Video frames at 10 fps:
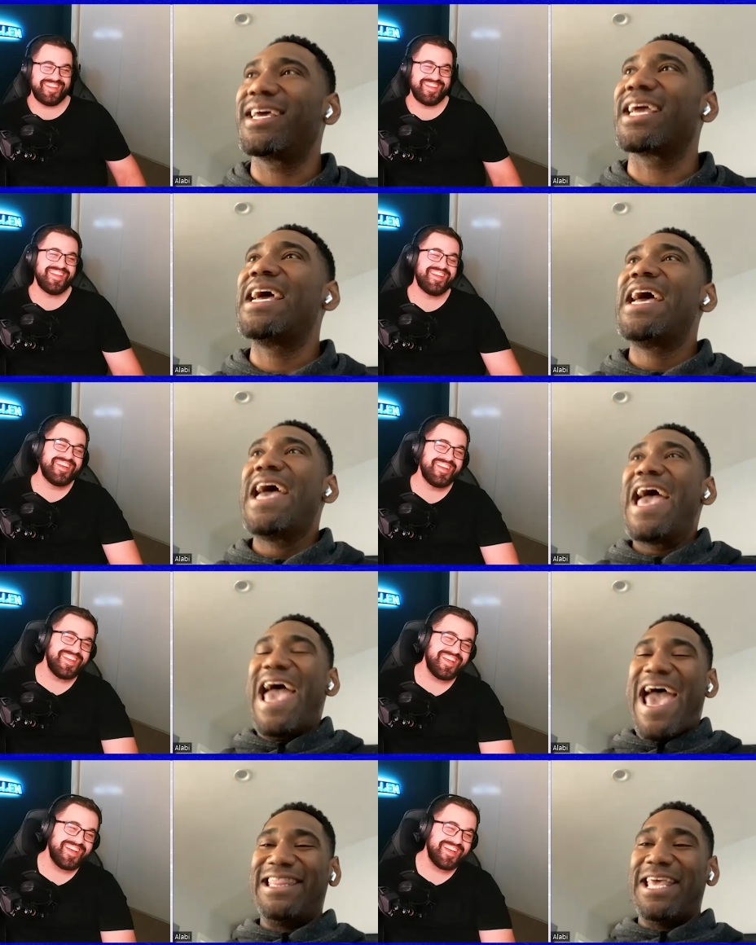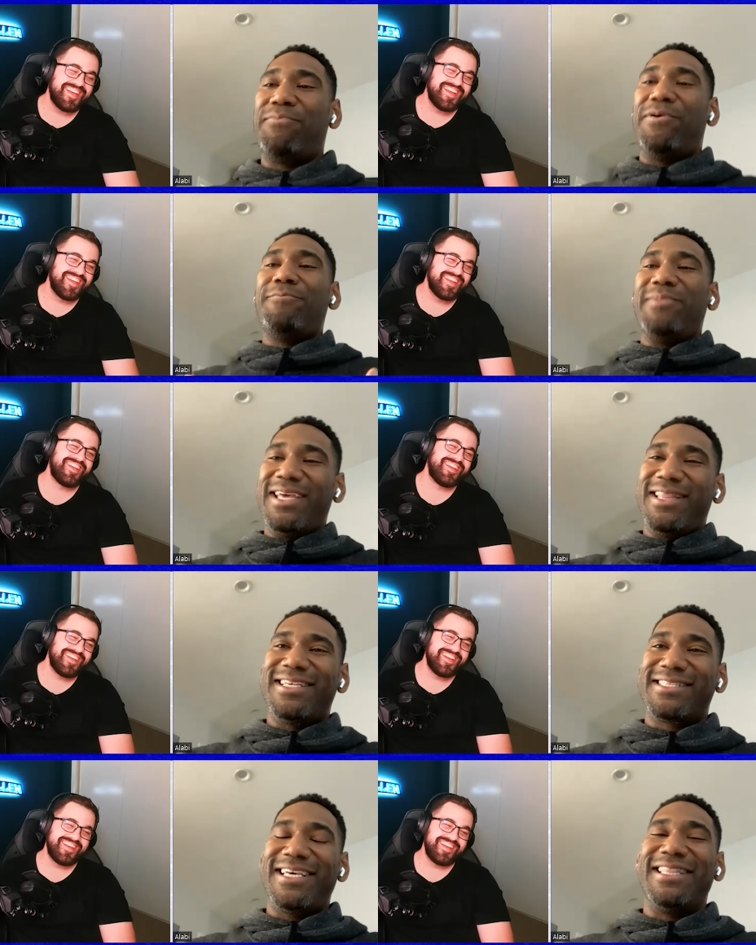Speaker 1: thing. Yeah. And they put me in
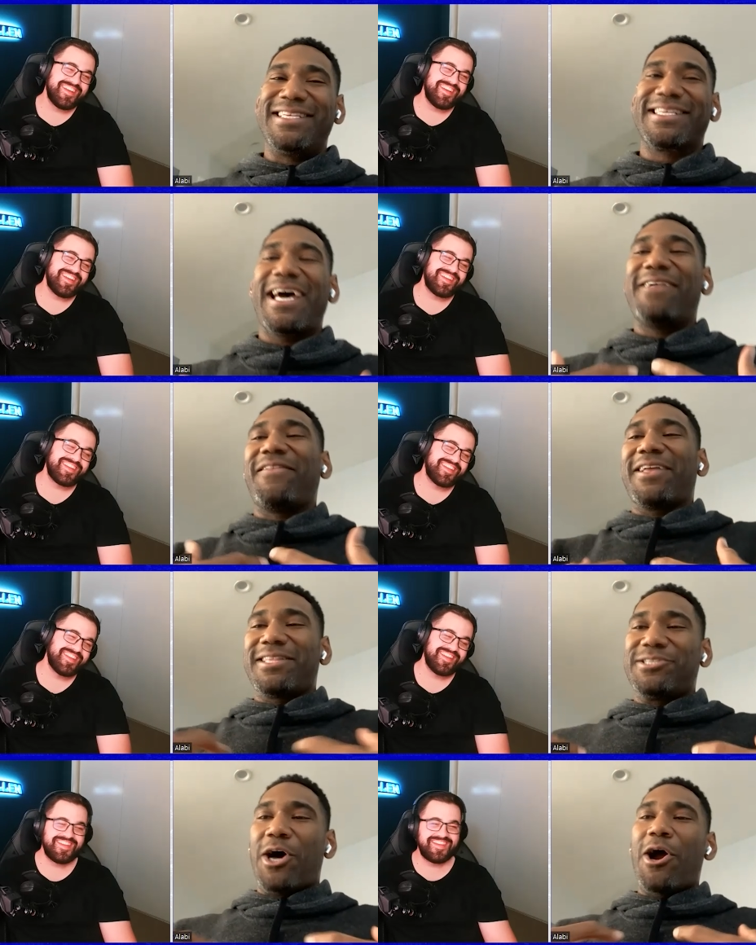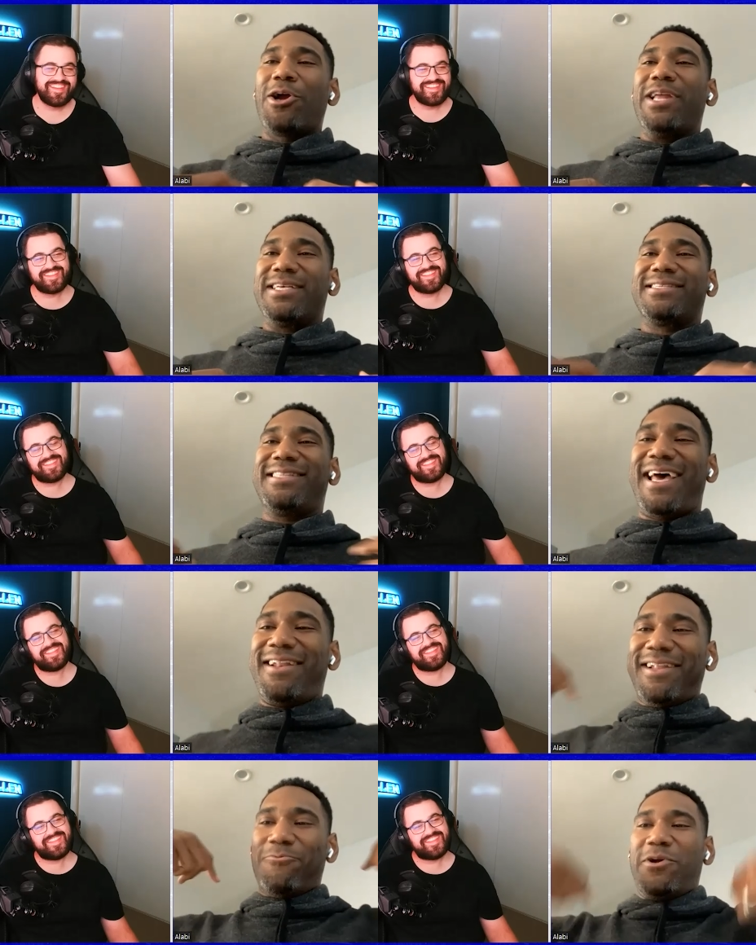this in this kind of like this harness
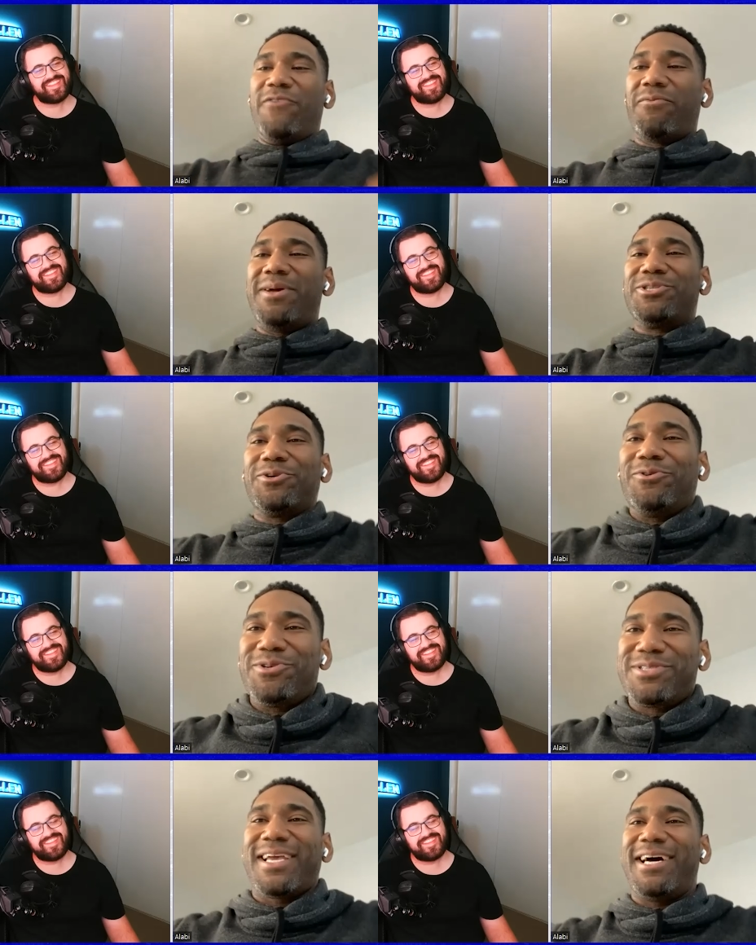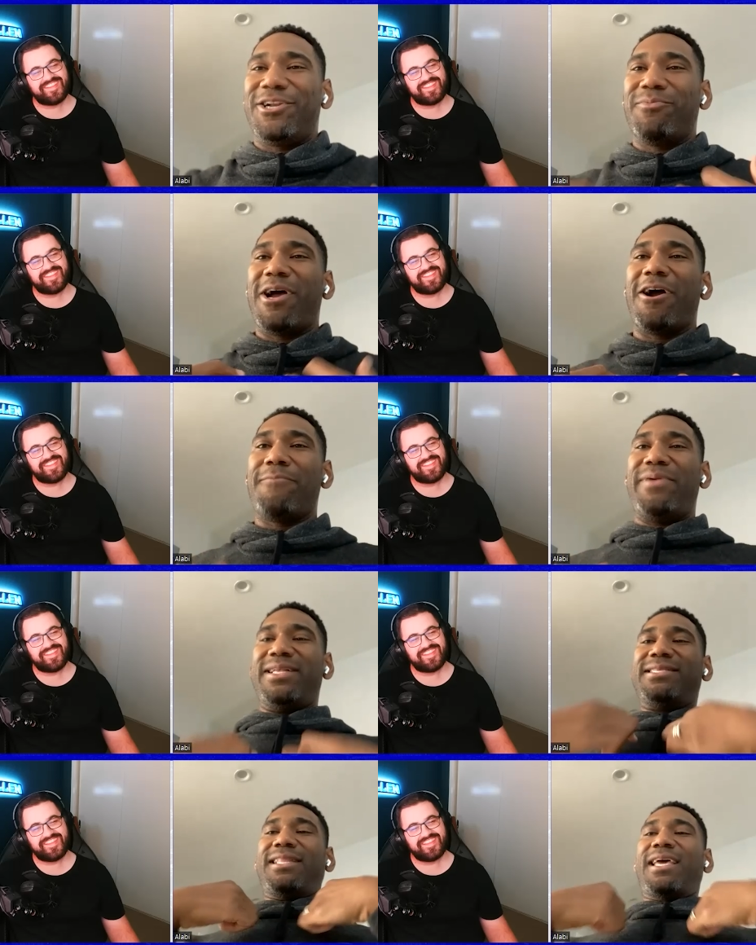that went over my shoulders, like under my
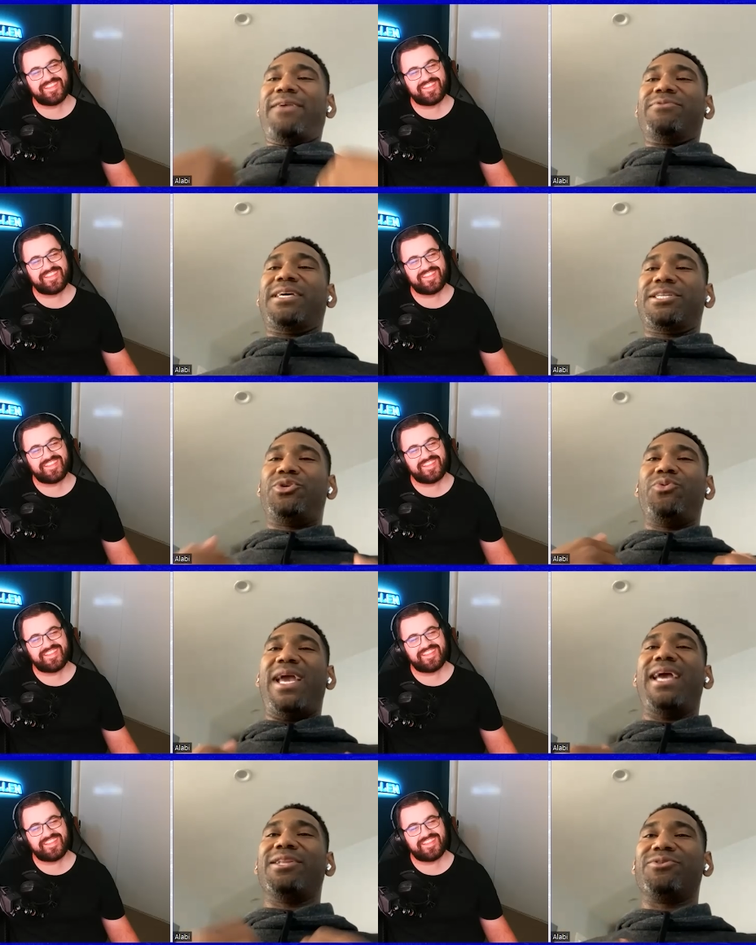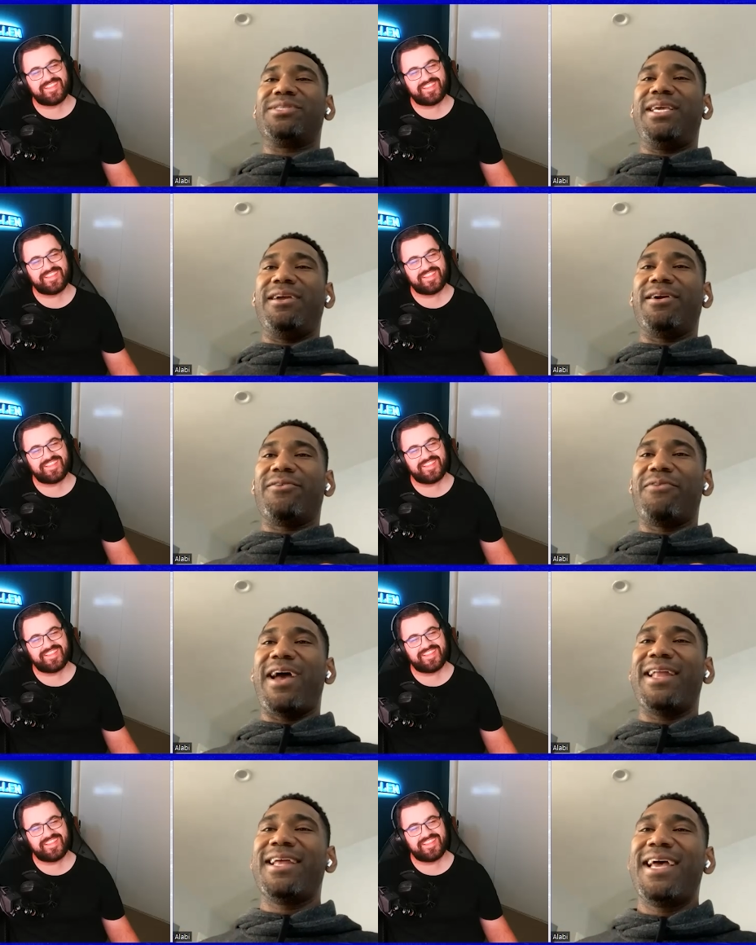armpits, and like it was like two handles here,
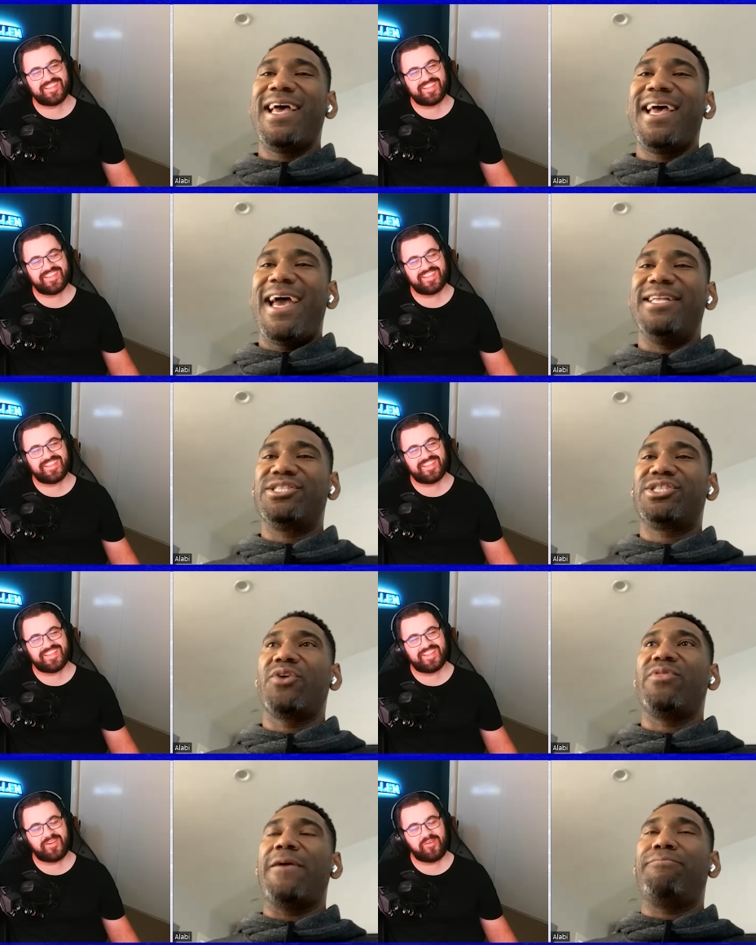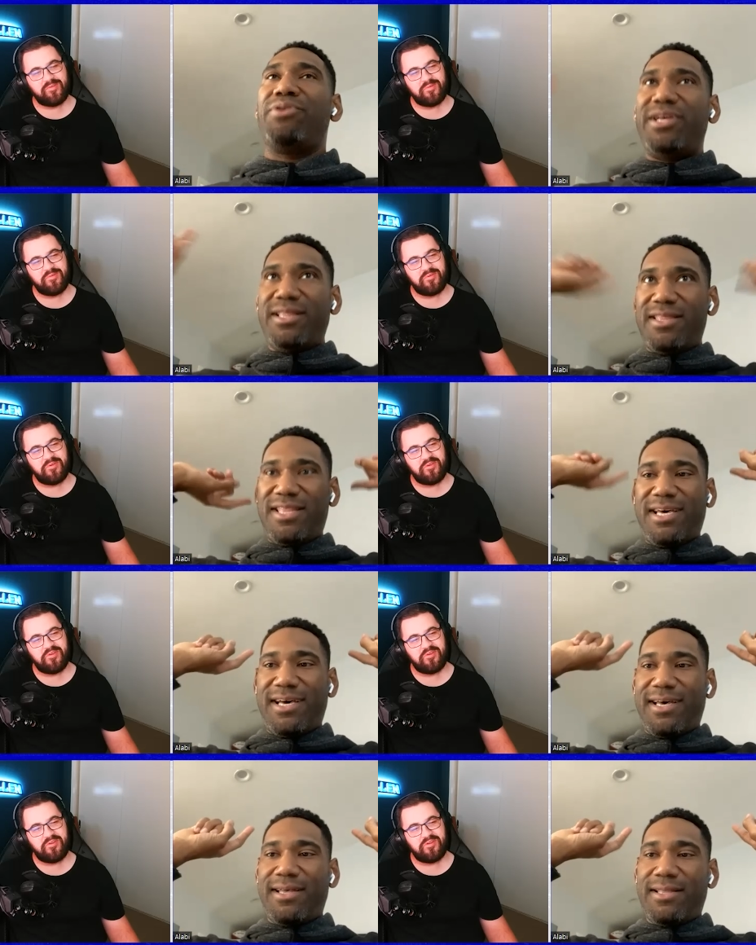right? And so they put
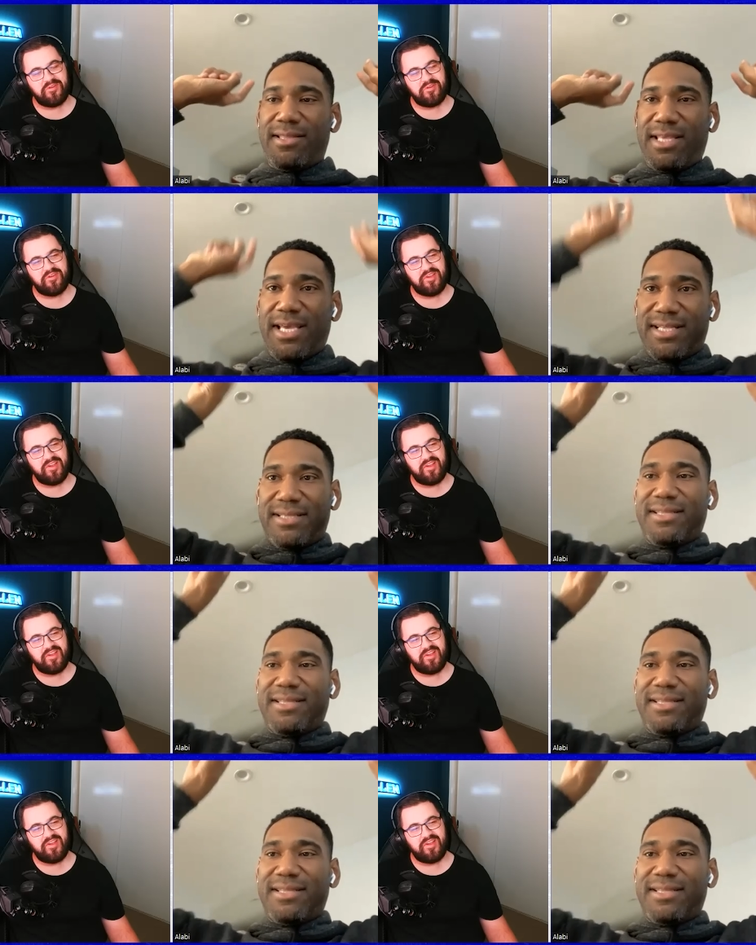the the